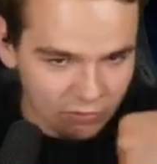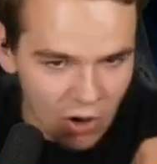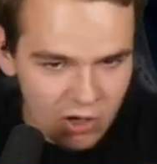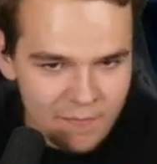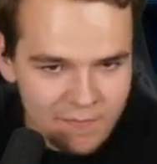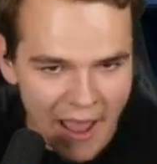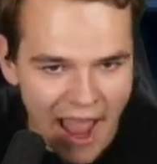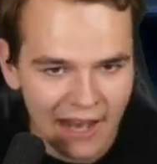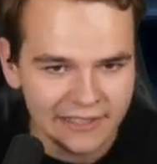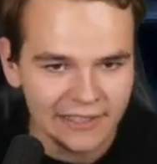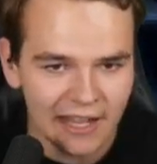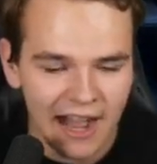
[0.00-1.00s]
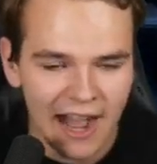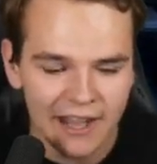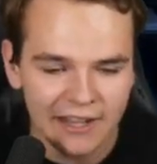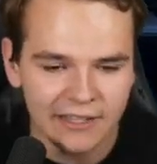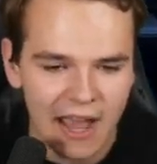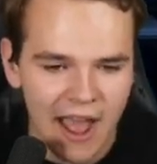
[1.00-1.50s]
Welcome back.
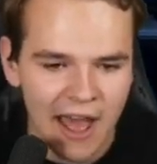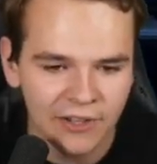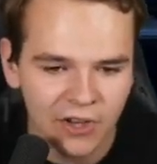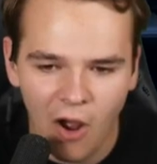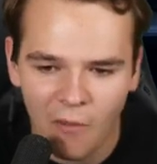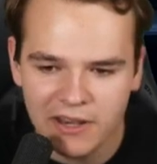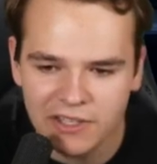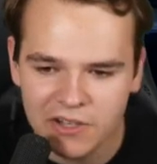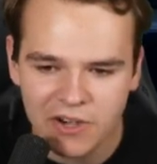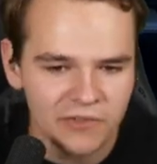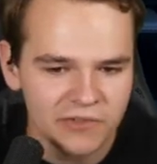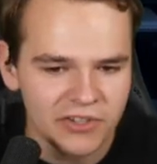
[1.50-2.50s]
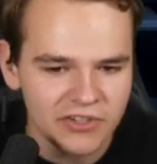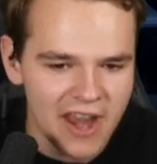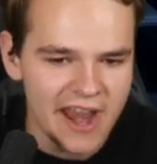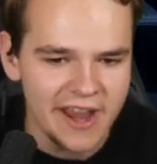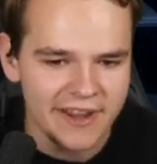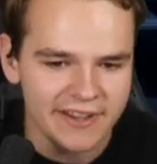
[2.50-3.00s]
Uh, as always, you don't
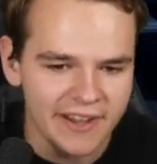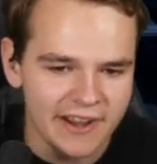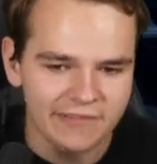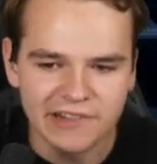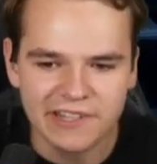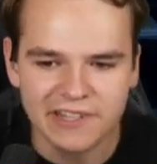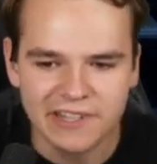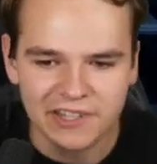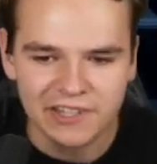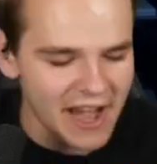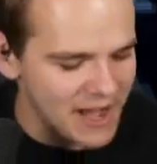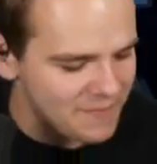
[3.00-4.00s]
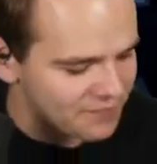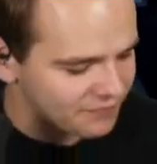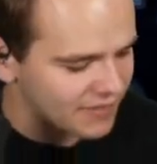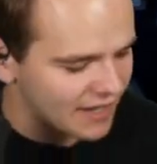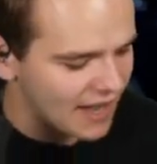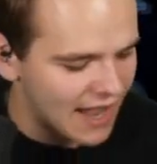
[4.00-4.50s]
stay, which is a shame.
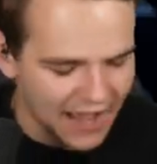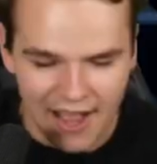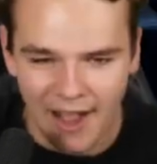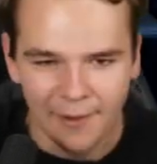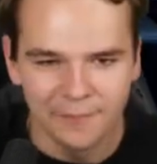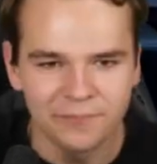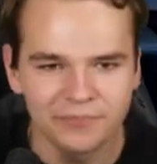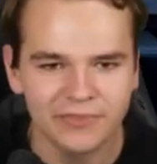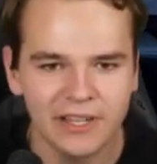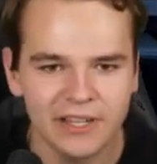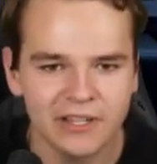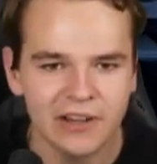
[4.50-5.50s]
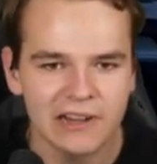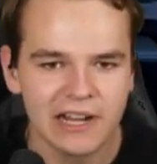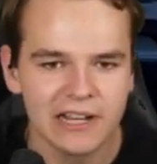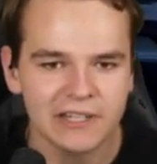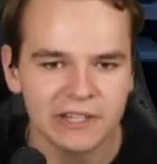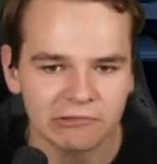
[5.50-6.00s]
Um, good
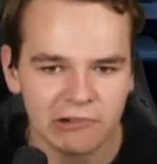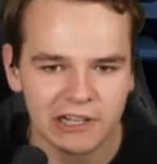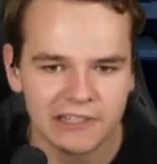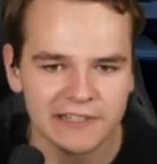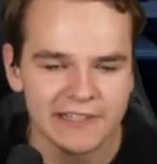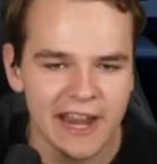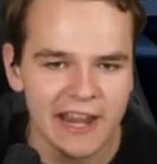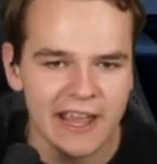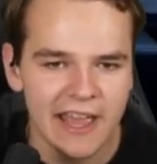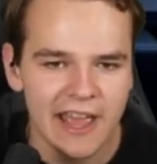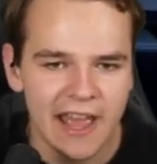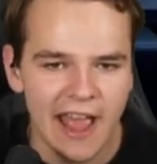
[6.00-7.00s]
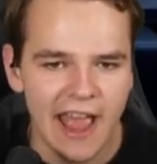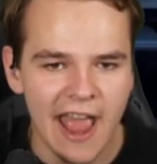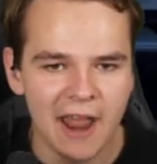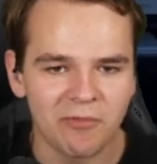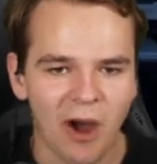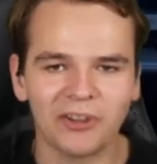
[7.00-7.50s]
luck in your work today
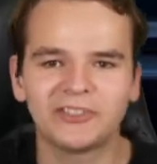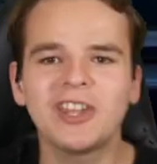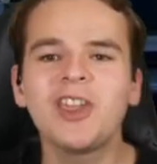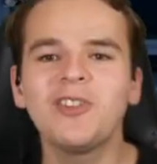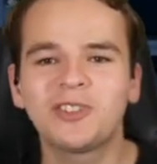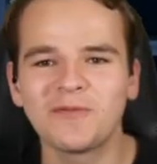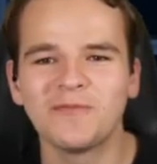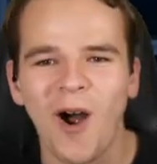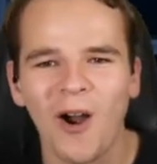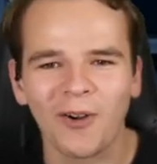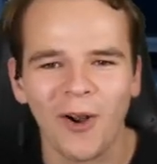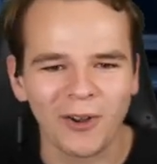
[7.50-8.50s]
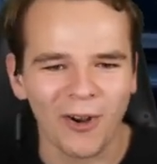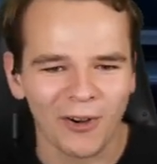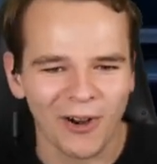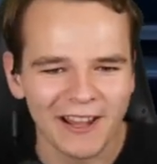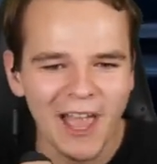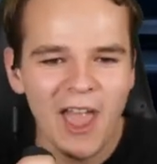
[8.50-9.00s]
and we'll see you tomorrow, you
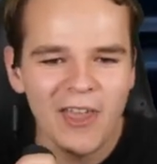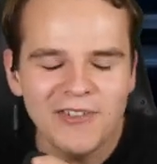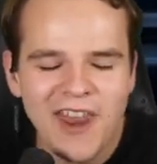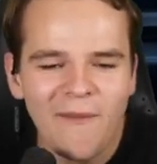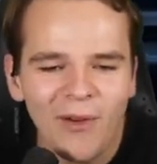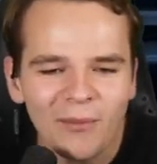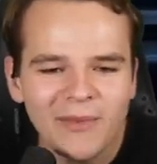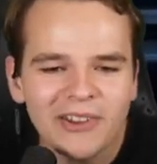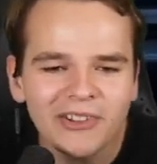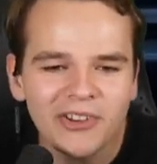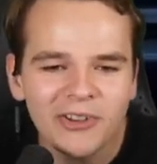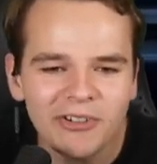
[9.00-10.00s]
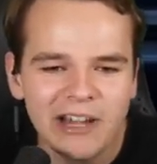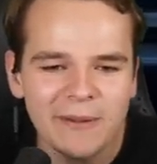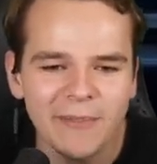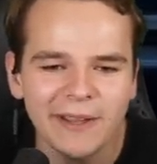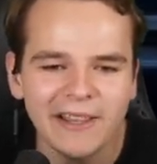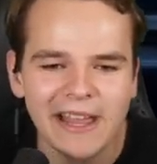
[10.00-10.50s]
alright? You never miss a
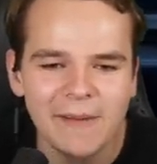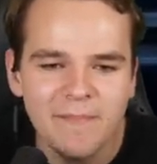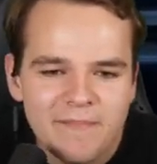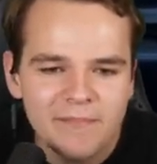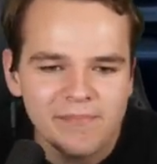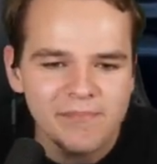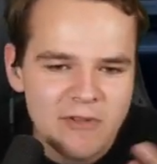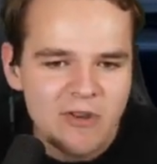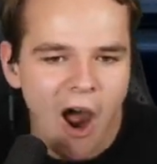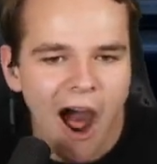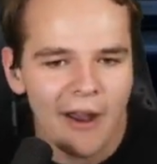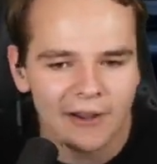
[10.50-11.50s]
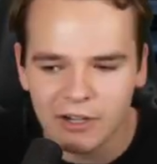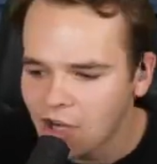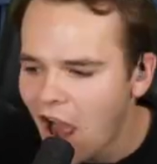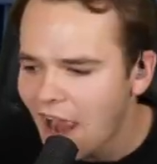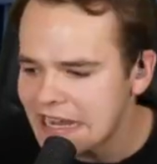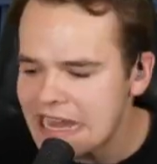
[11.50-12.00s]
stream, but you're like not
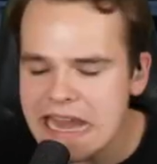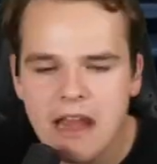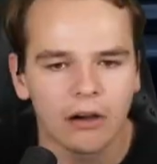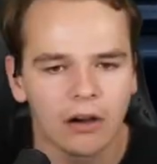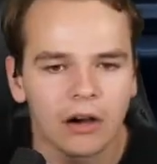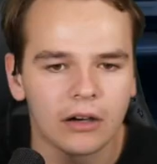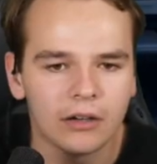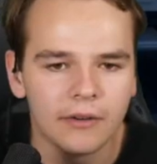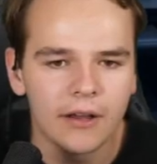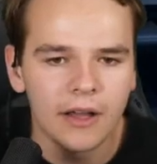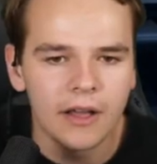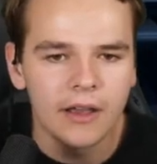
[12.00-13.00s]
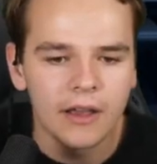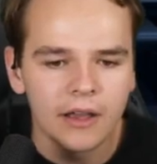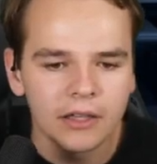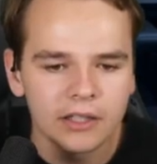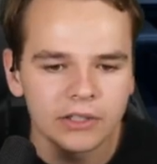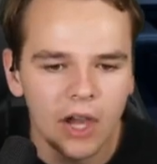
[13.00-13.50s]
or not here.
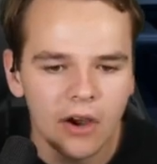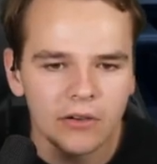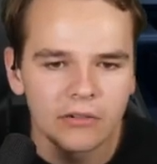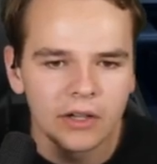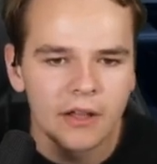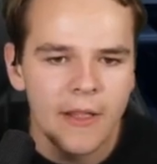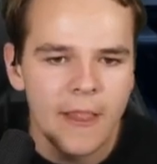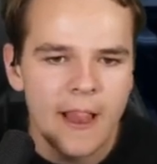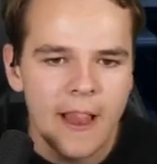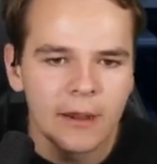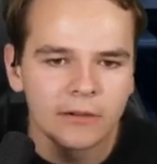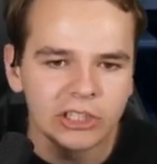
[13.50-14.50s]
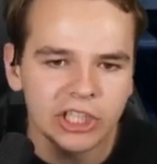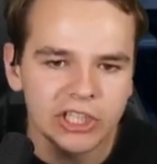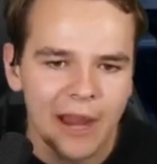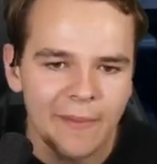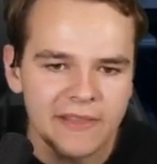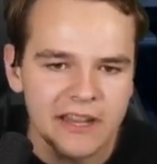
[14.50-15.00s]
You know? Which
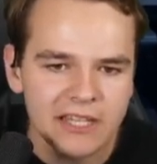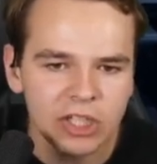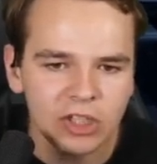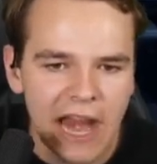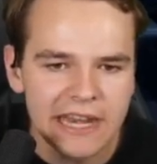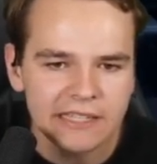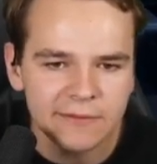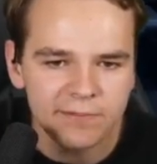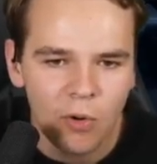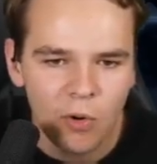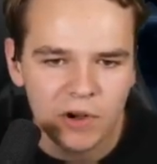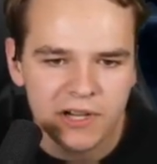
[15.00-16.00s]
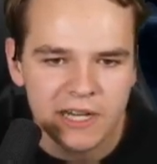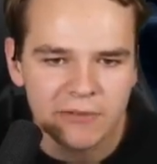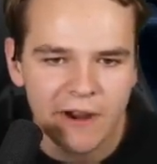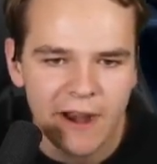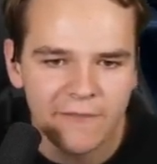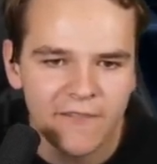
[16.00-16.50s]
is, I mean, that's great support
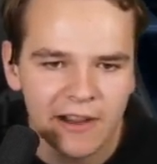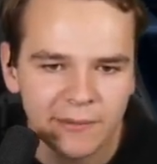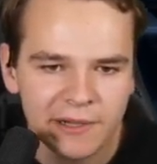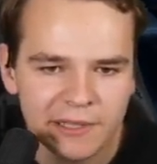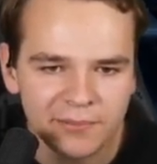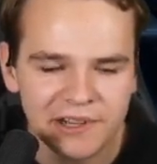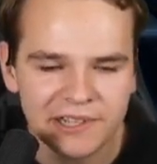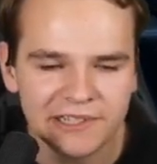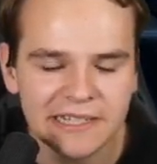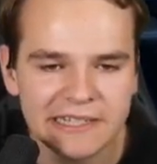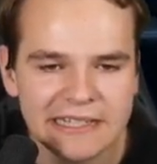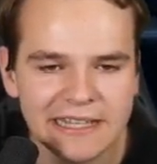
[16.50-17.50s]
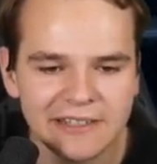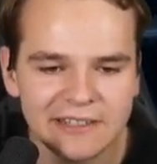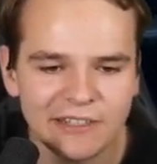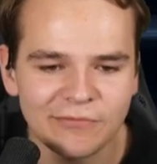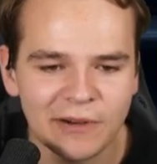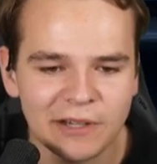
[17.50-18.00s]
anyway. I very much appreciate it. Thank you
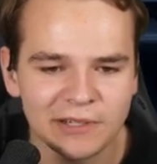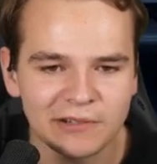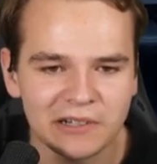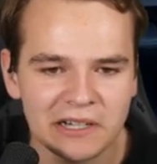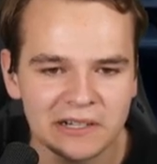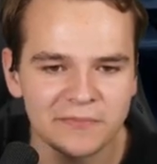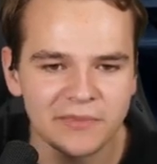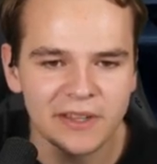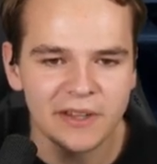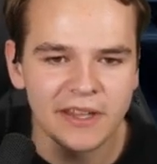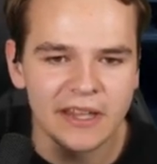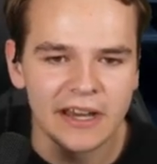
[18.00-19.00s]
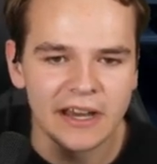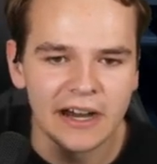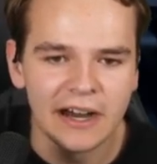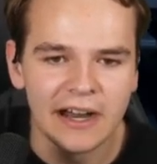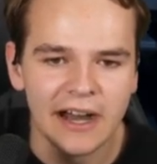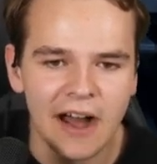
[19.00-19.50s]
so much, Yorick.
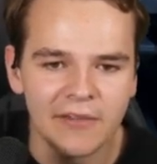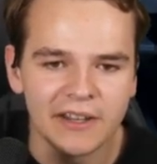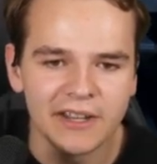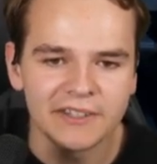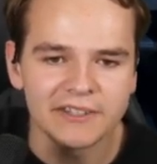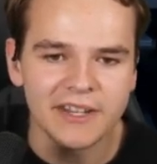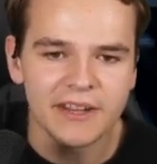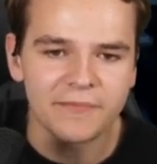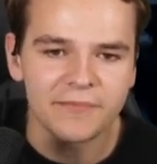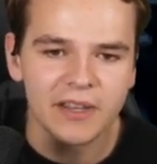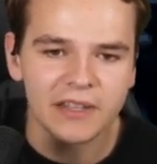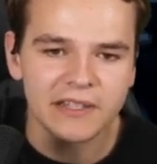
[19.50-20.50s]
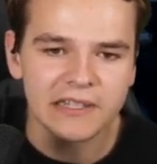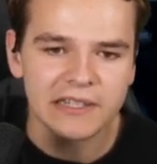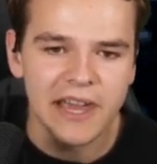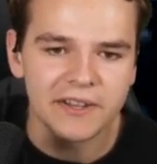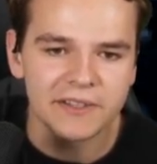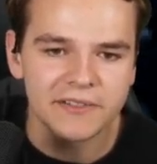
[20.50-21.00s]
Uh, have a nice day. Let's
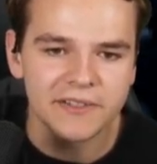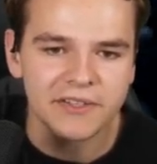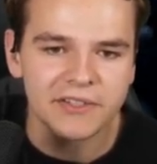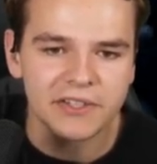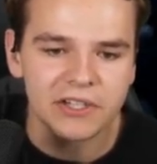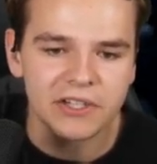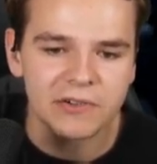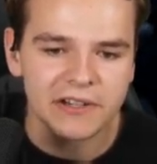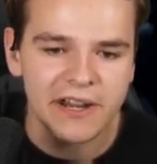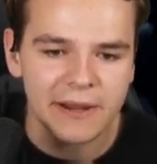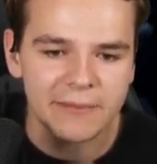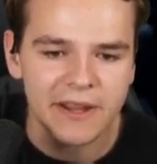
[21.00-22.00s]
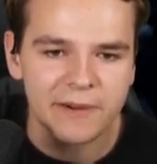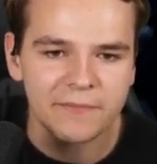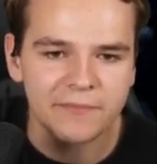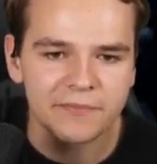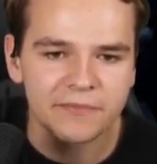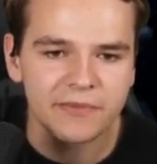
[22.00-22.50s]
land. This is in your name now.